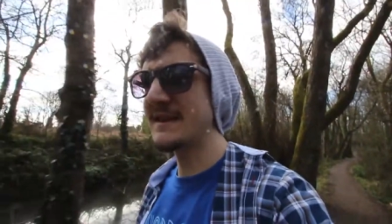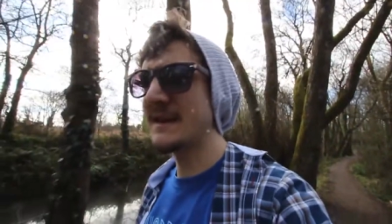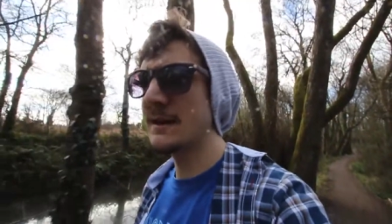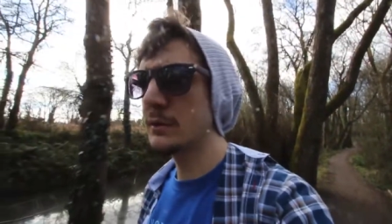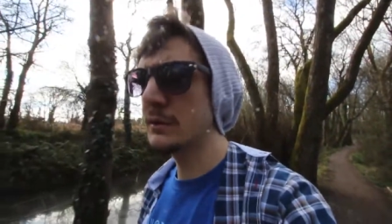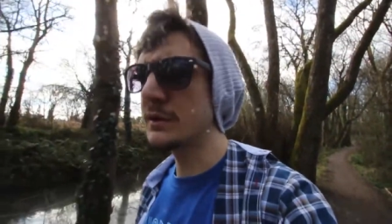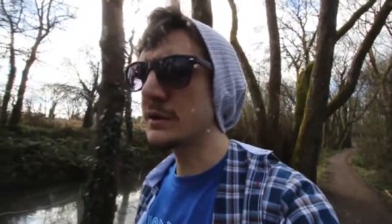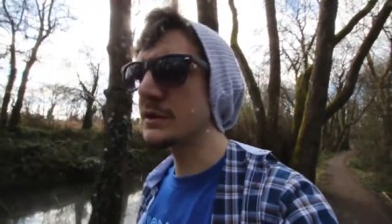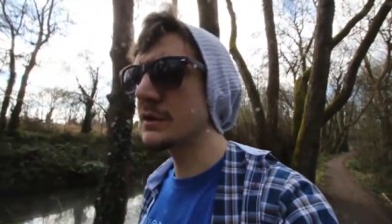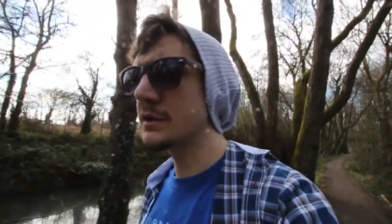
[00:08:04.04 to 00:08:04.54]
now,
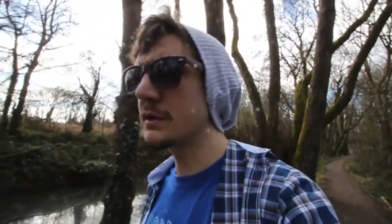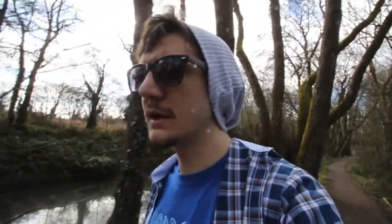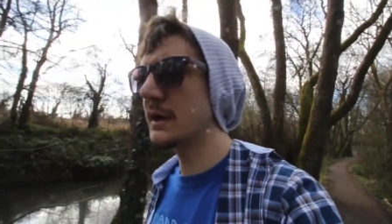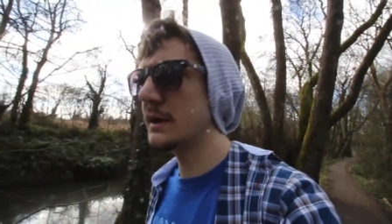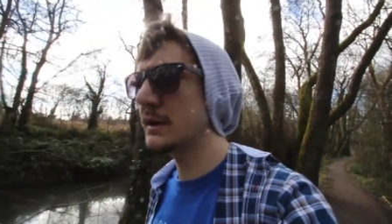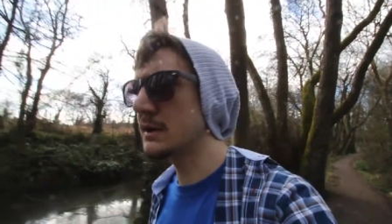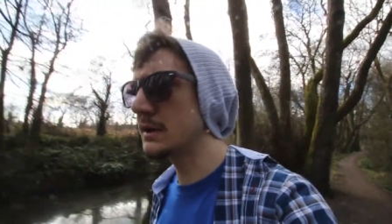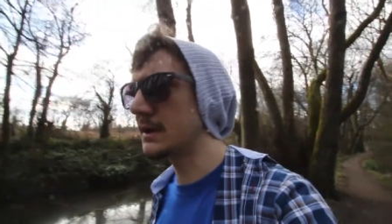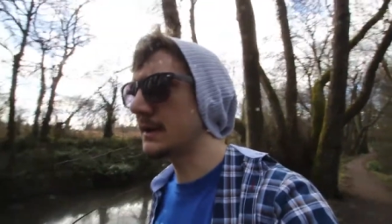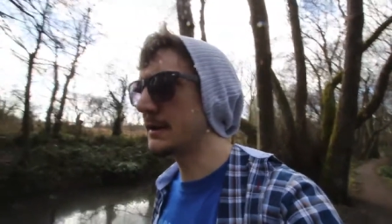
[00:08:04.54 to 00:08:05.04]
because you're
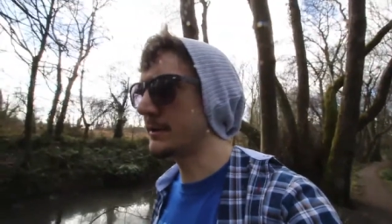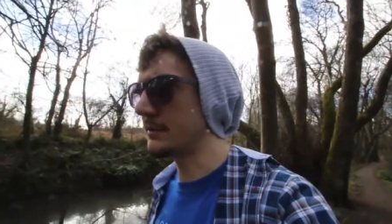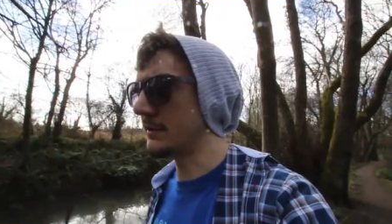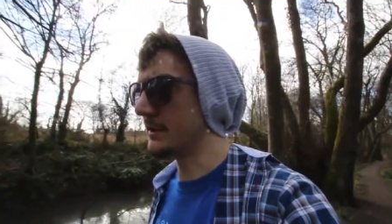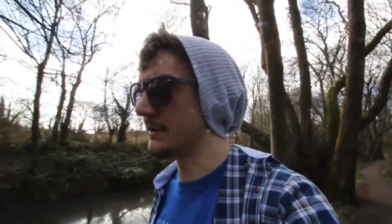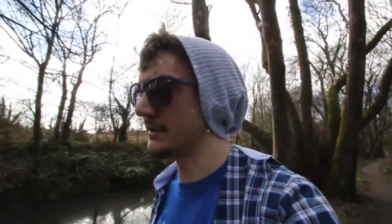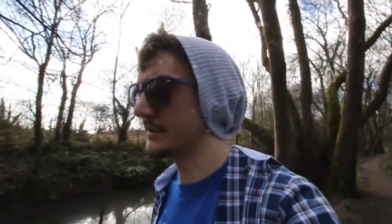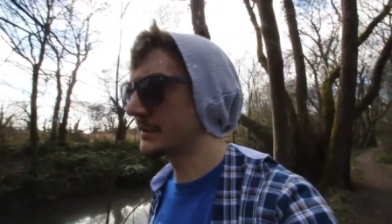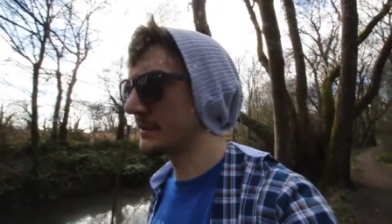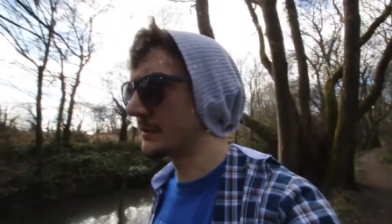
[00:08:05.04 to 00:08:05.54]
getting
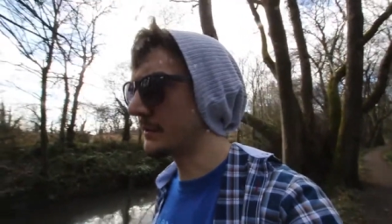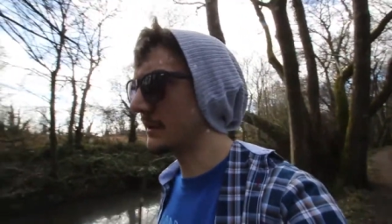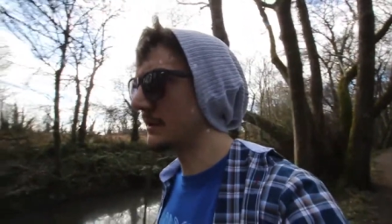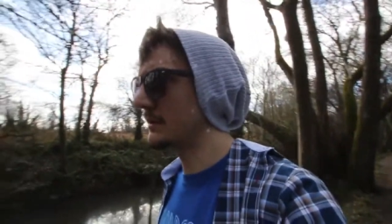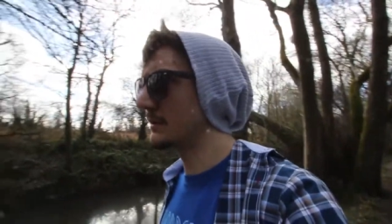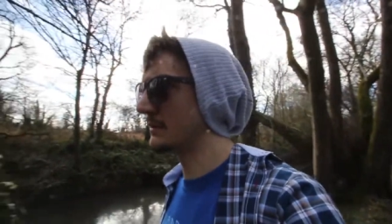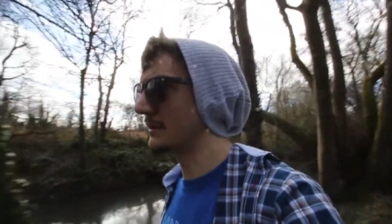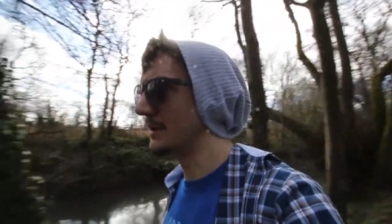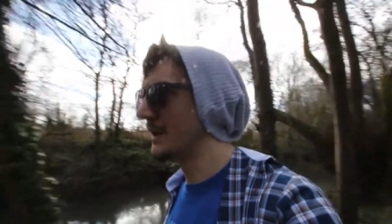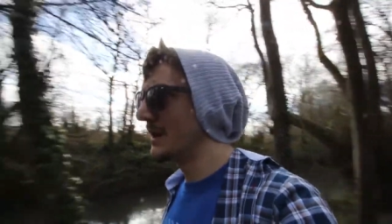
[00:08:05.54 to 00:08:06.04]
delirious. You're
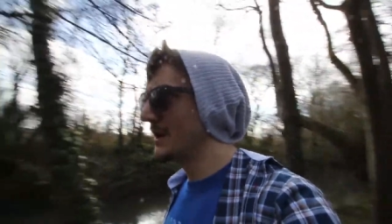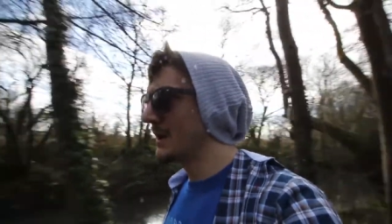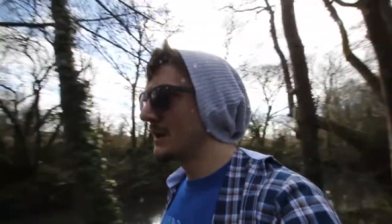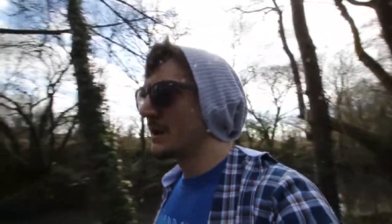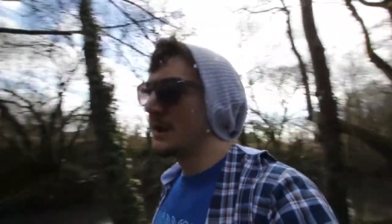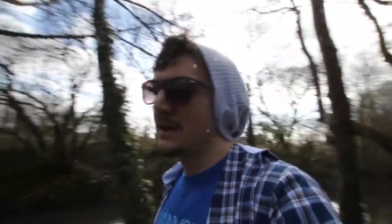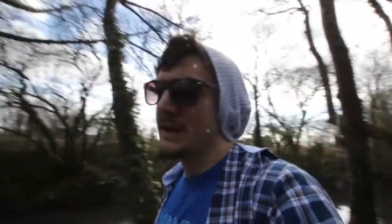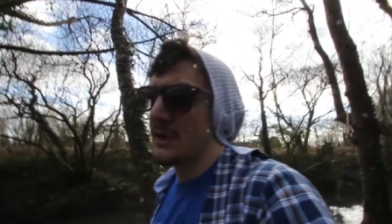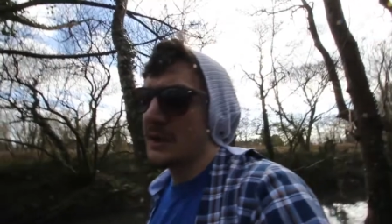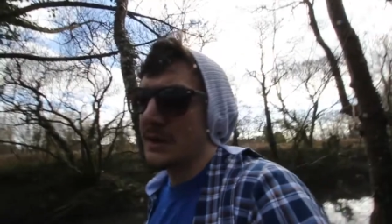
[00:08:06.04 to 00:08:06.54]
getting
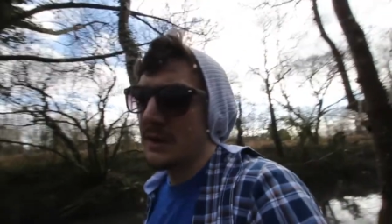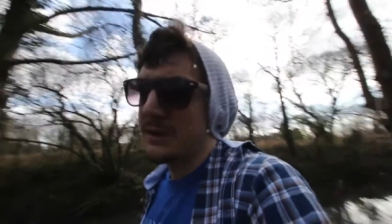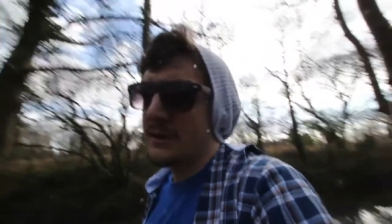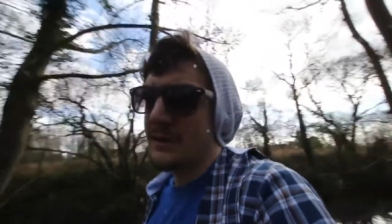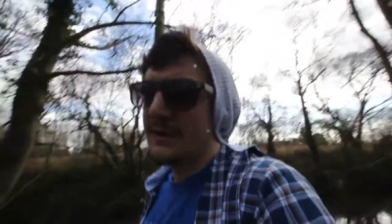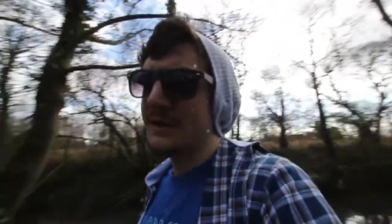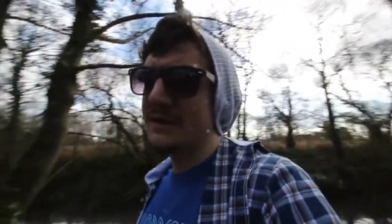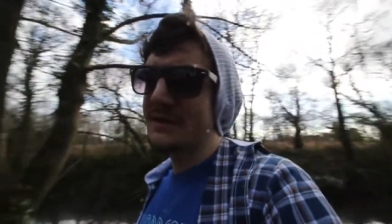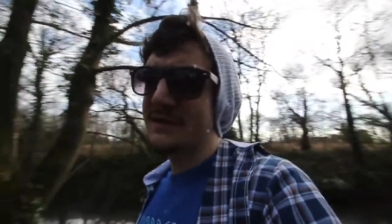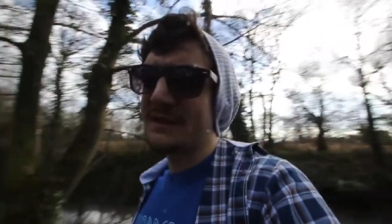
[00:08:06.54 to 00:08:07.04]

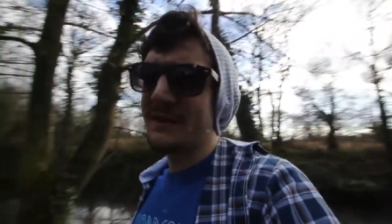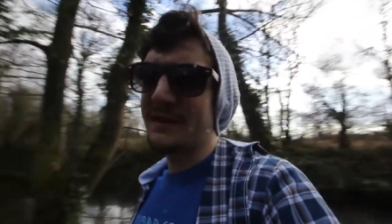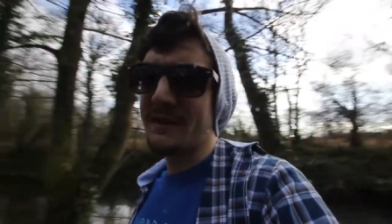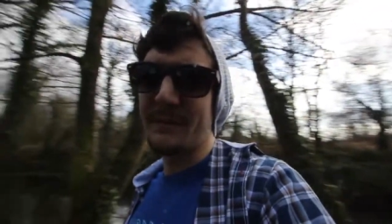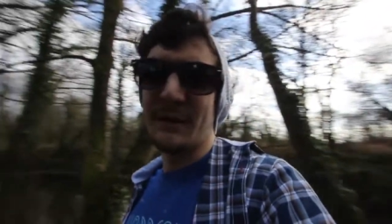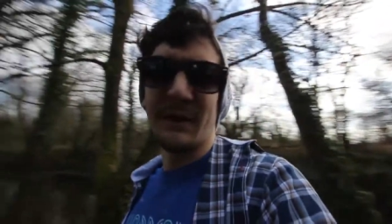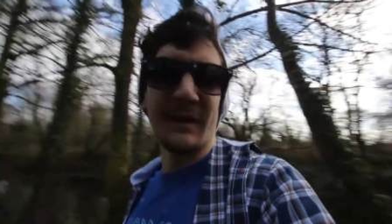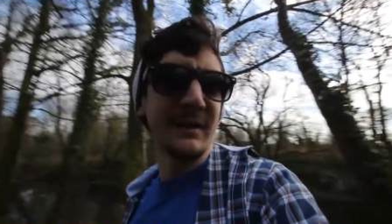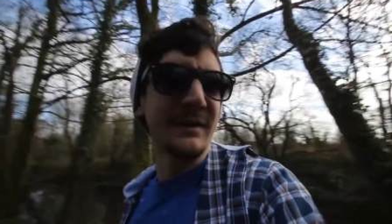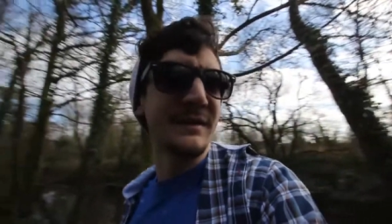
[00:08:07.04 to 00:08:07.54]
excited
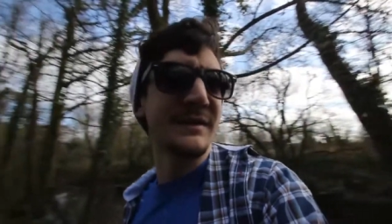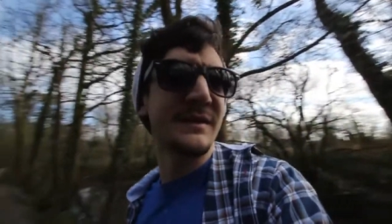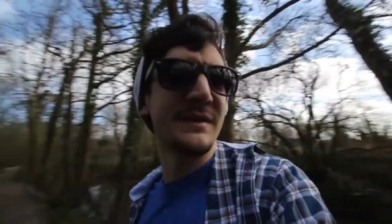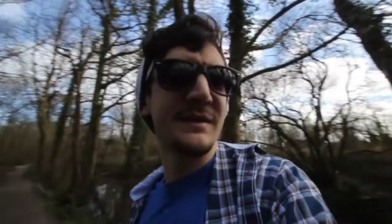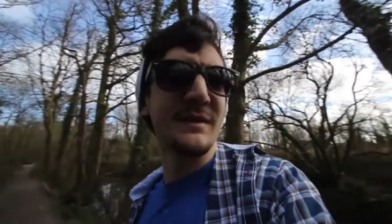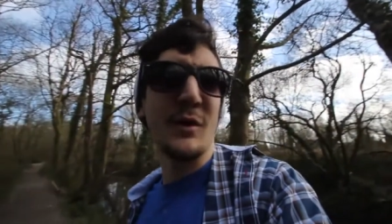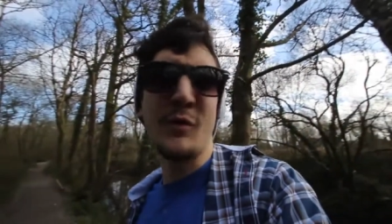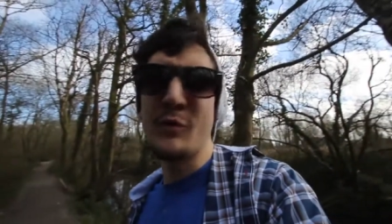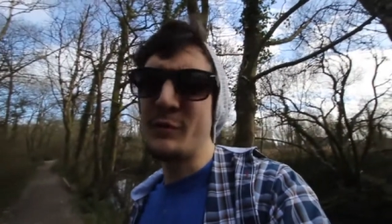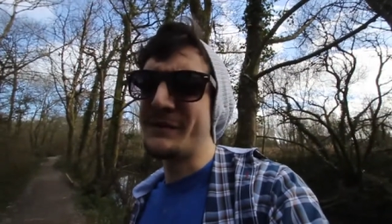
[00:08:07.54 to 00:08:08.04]
about like
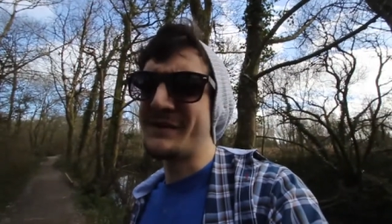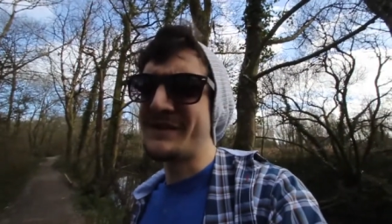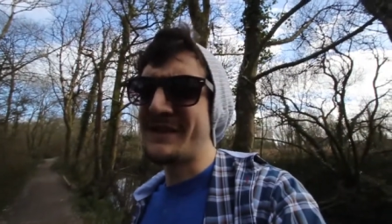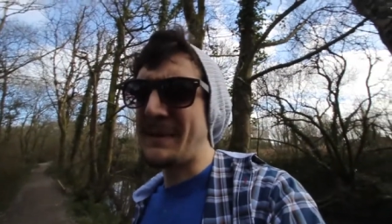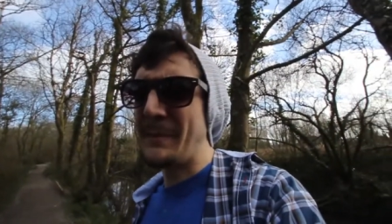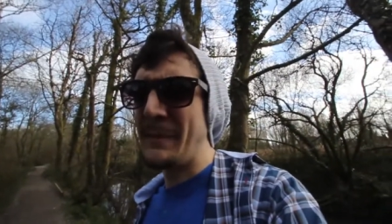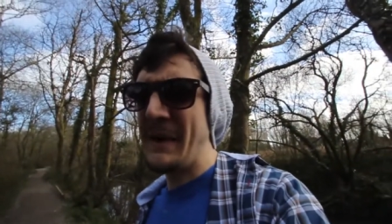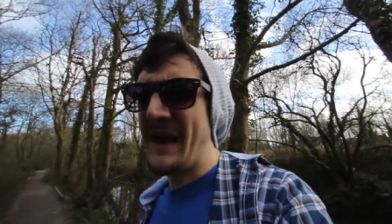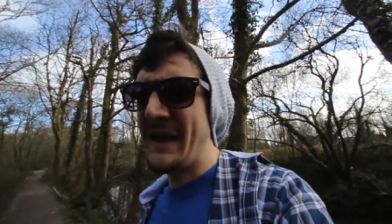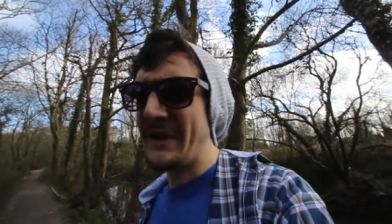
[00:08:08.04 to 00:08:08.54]
stones
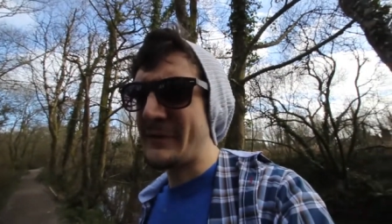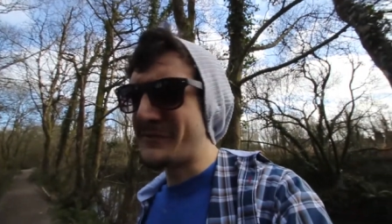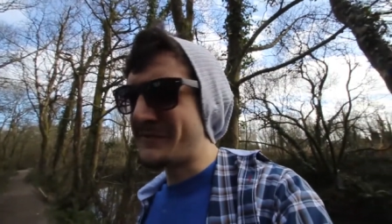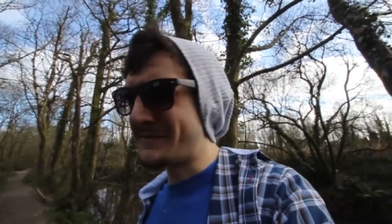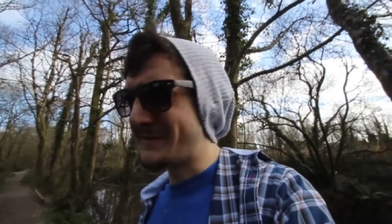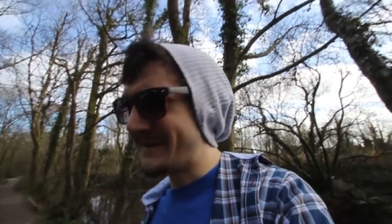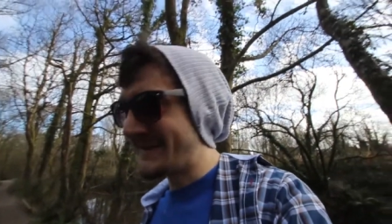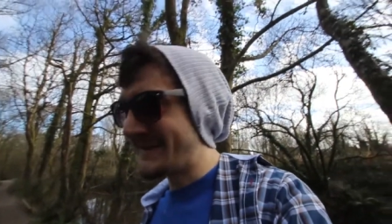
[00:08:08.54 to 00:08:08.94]
and pattern.